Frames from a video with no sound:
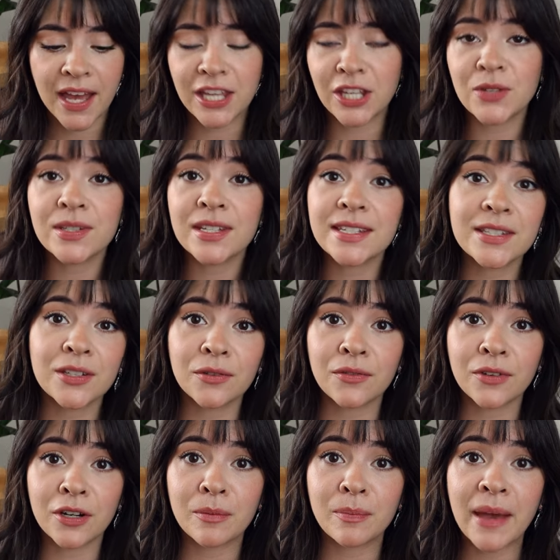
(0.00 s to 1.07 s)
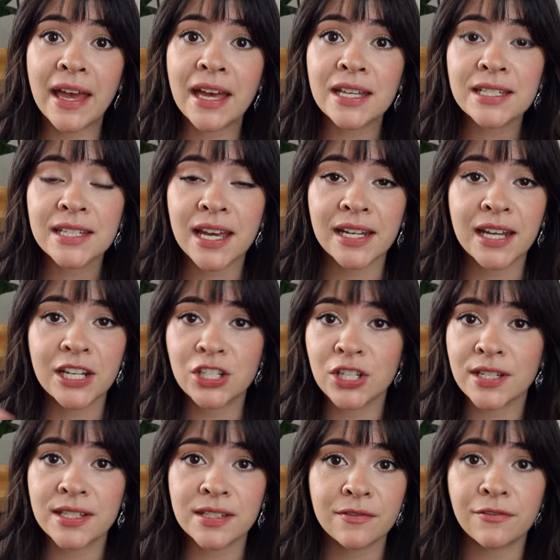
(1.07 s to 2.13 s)
I used a silver band and I
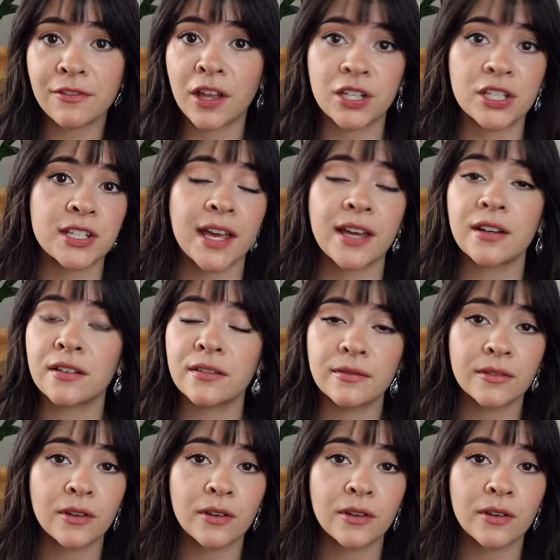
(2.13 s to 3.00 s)
just flush set